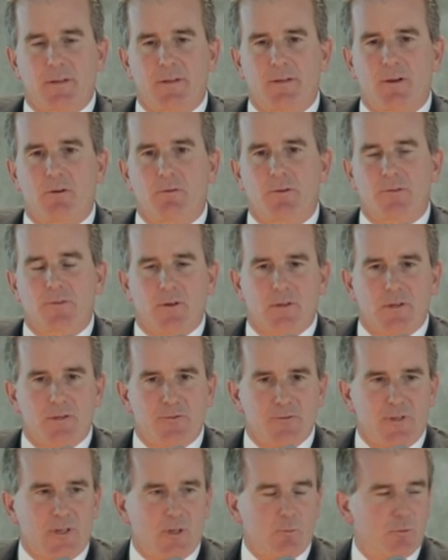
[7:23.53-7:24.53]
a horizontal
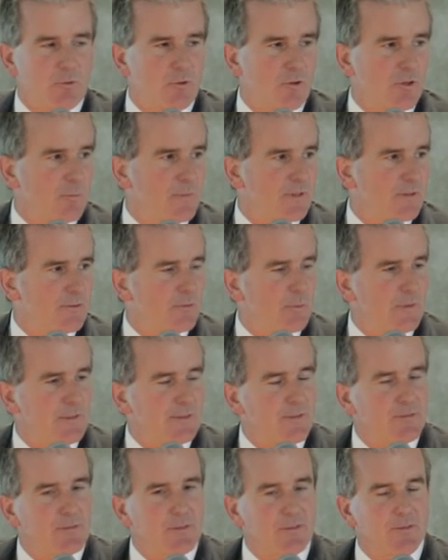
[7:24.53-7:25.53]
drilling program in
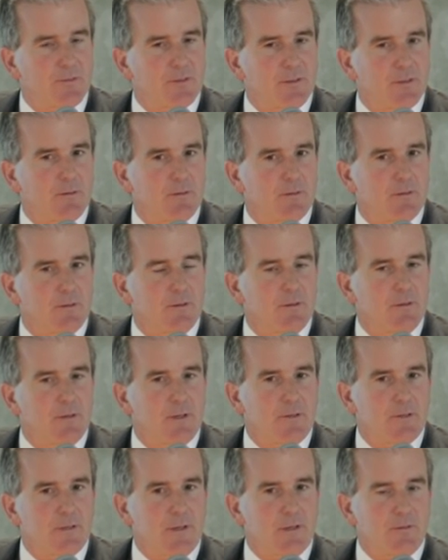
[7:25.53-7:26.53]
2016
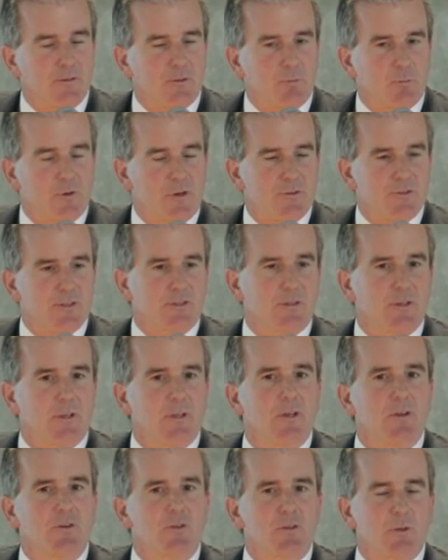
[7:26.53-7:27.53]
and take this project
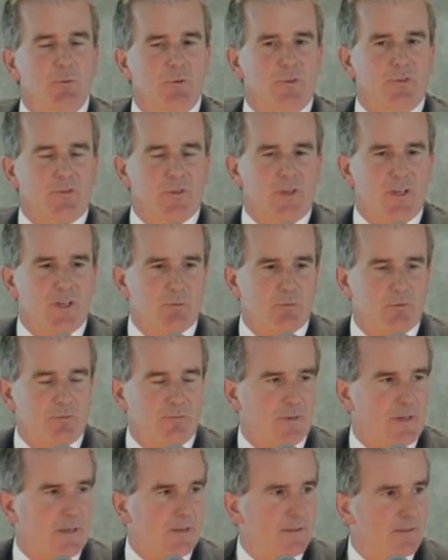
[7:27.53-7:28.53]
to a stage where
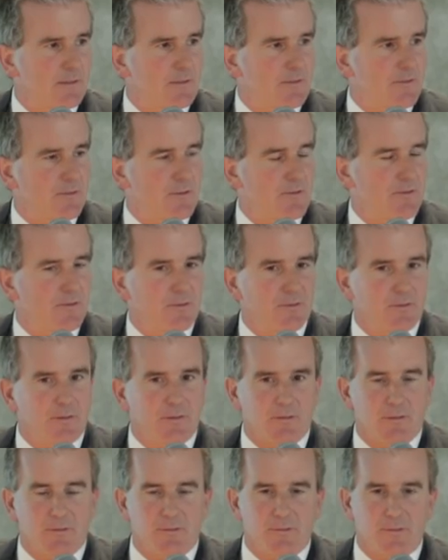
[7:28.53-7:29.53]
Falcon can seriously
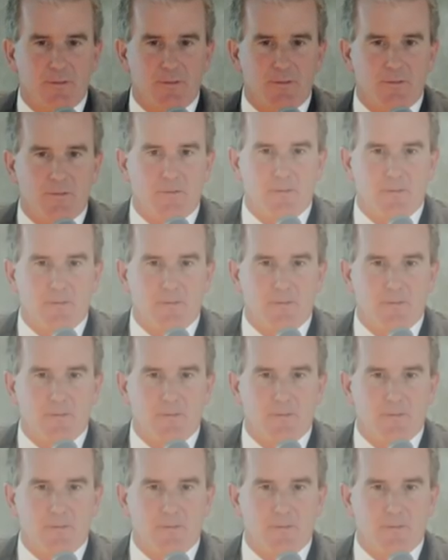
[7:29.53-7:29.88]
consider